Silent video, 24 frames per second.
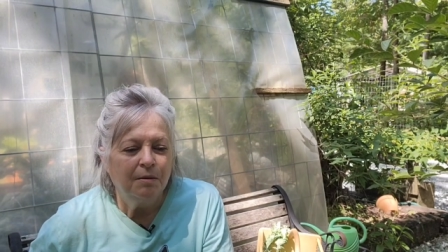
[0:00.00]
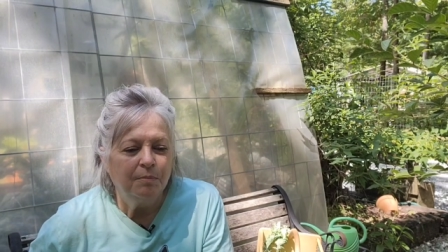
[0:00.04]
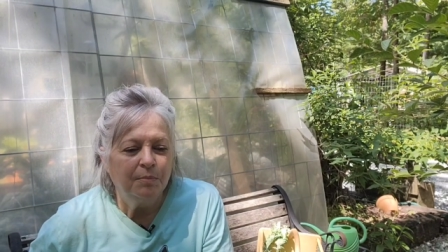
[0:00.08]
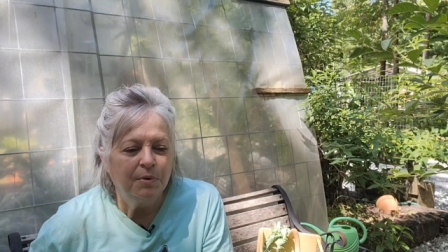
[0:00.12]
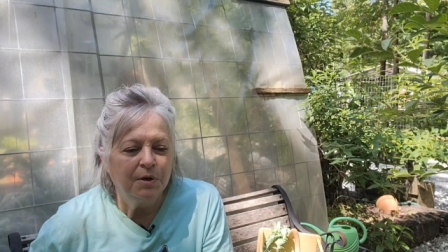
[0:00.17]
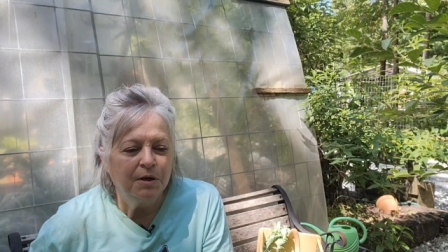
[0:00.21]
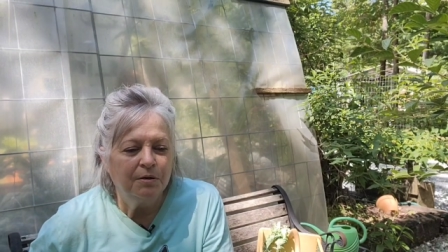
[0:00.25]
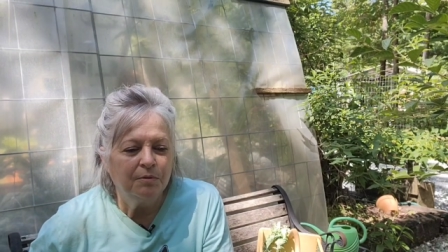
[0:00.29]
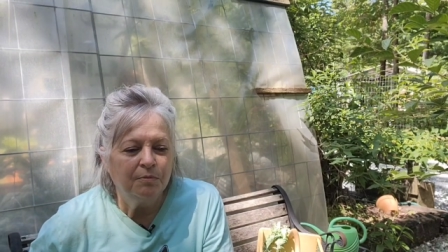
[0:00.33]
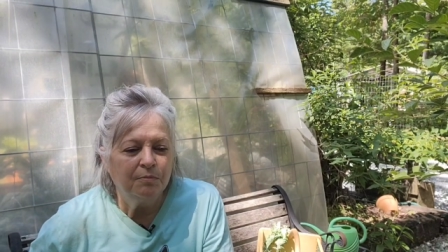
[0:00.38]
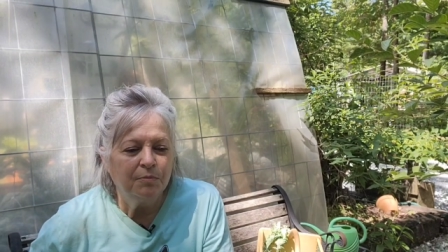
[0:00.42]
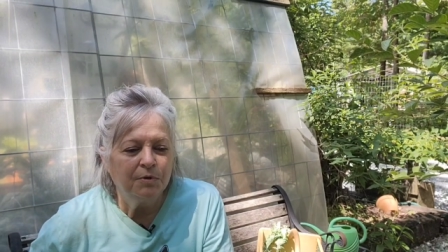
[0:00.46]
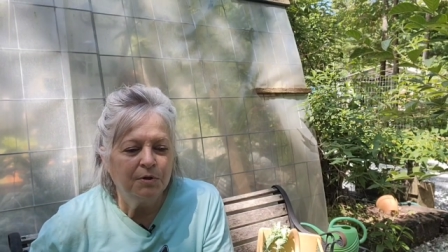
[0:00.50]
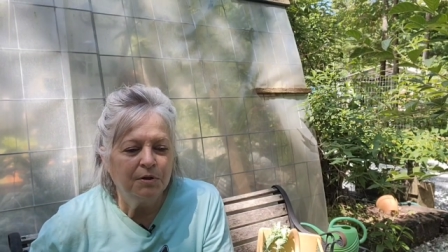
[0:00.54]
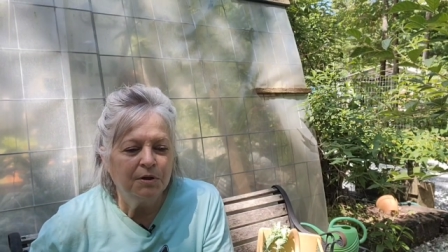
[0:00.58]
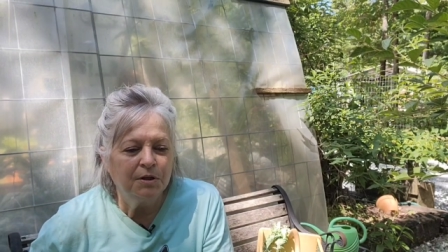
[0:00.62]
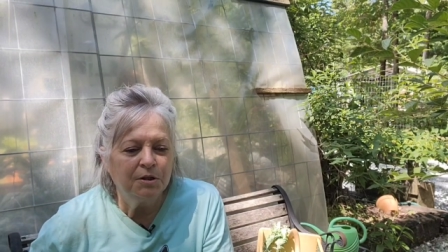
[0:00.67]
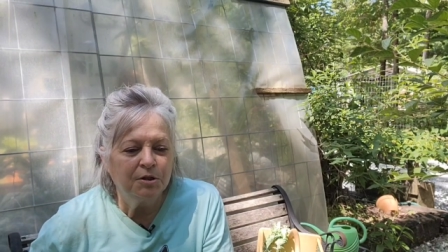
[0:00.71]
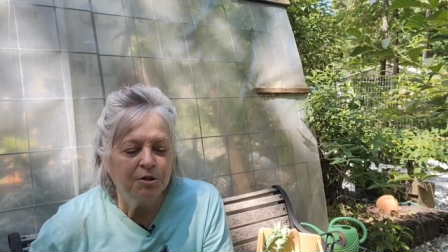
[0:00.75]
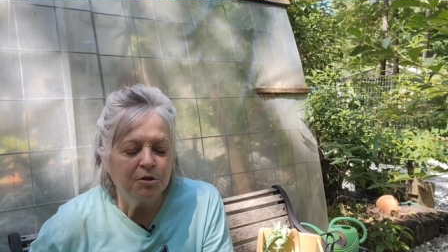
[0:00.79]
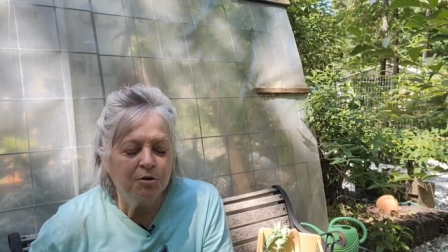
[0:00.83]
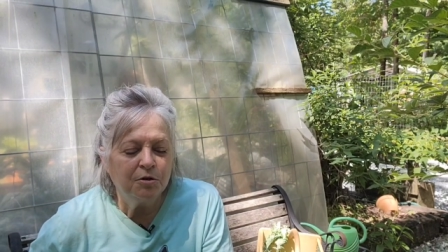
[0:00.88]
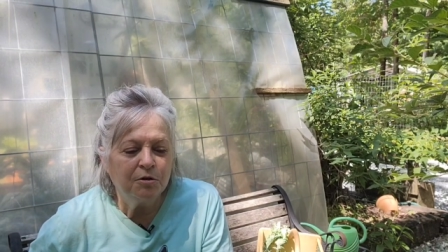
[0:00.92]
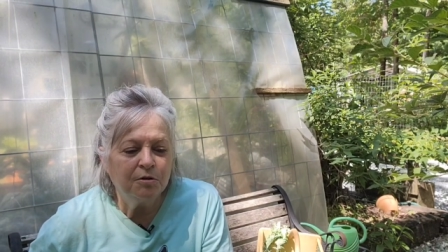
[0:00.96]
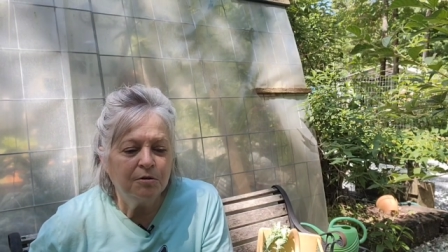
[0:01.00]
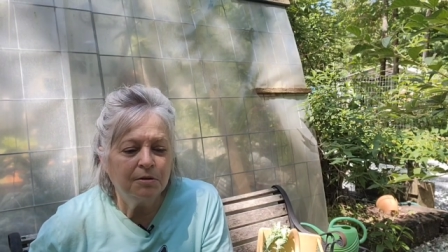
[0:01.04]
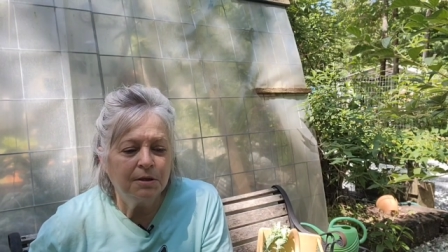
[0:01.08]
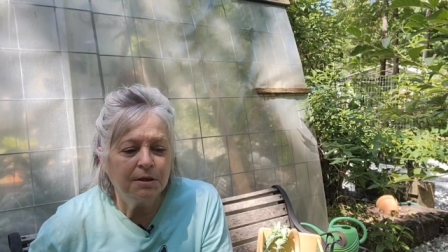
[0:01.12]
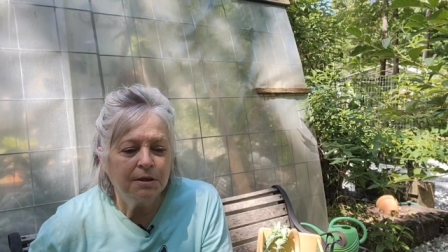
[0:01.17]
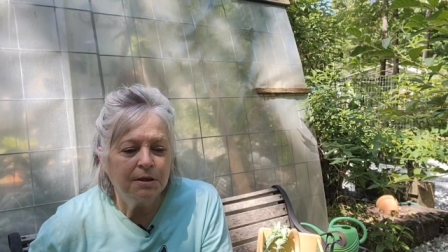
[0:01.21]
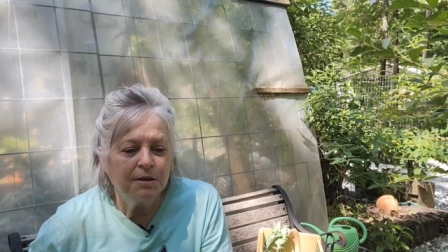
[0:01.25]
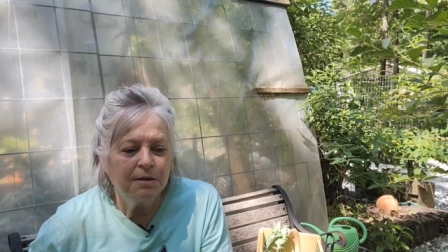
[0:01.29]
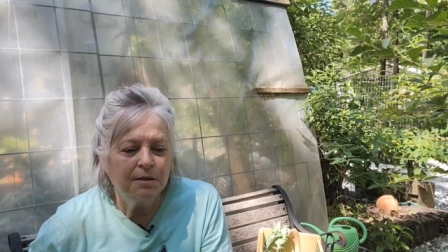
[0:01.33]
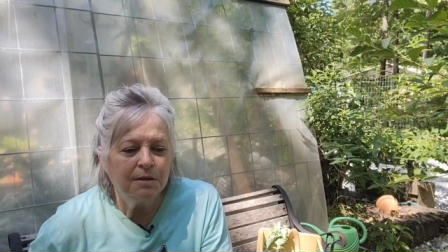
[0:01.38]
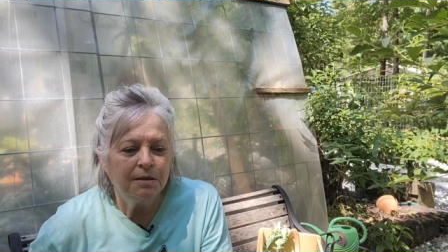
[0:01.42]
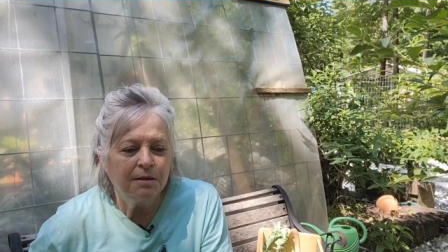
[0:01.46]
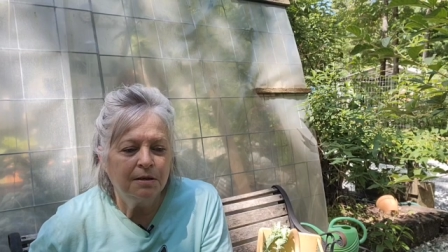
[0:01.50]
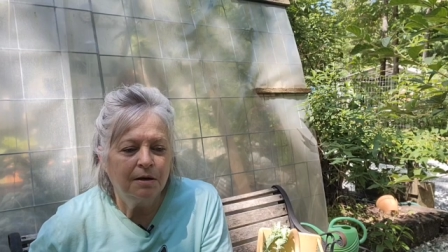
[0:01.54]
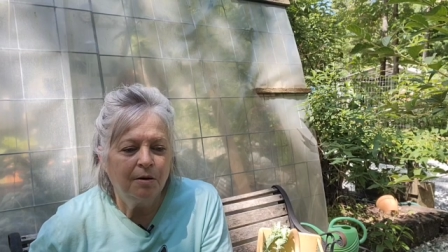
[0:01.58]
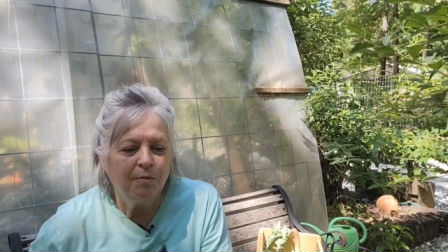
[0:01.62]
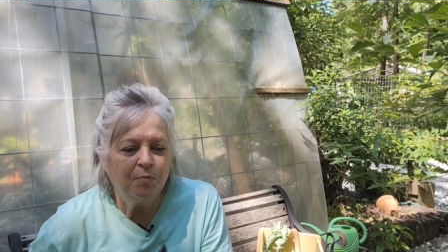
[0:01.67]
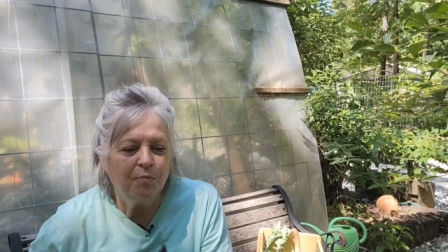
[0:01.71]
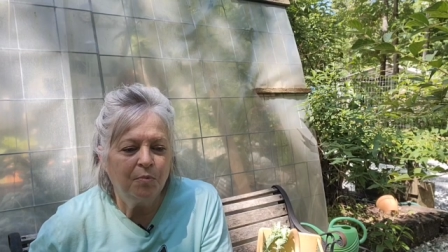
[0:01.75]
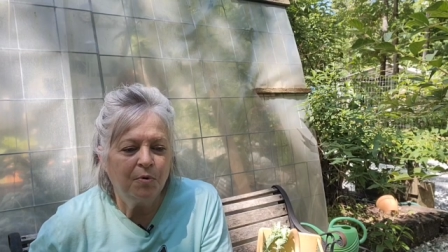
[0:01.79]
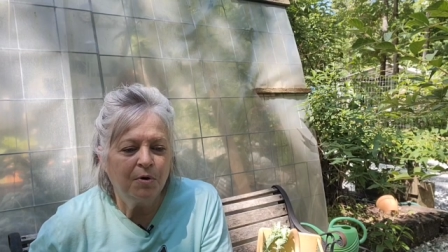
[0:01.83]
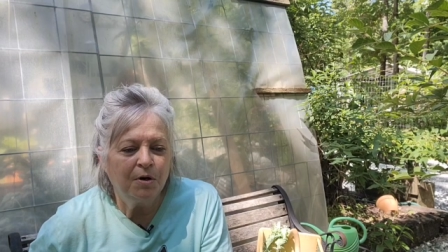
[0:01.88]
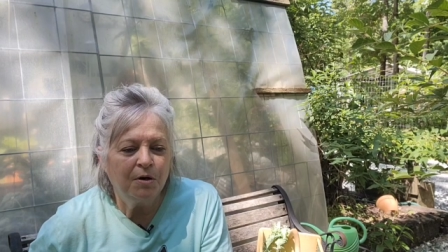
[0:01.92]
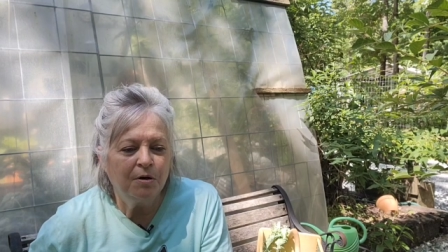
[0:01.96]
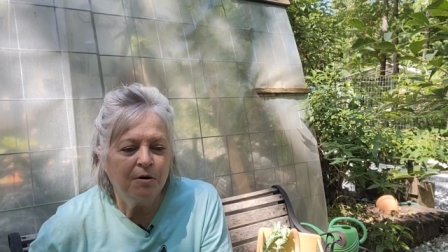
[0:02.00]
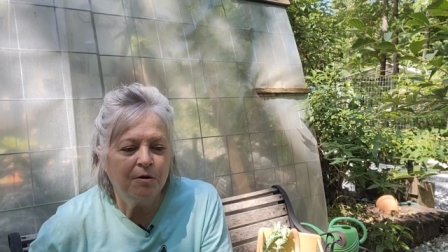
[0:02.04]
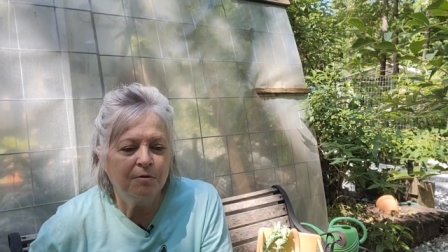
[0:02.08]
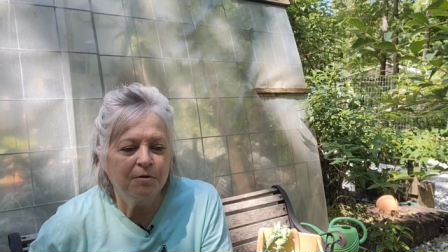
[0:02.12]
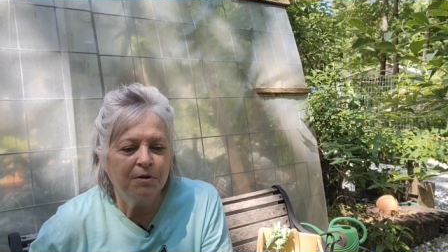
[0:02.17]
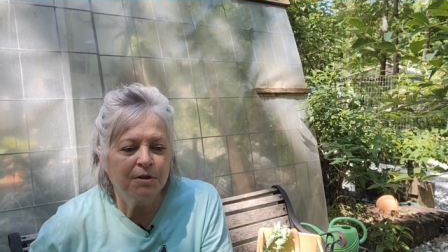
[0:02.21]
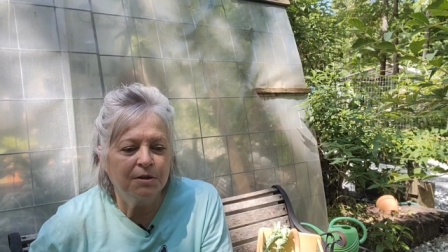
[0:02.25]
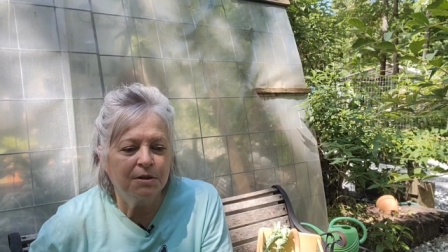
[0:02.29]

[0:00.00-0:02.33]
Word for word: But really and truly, where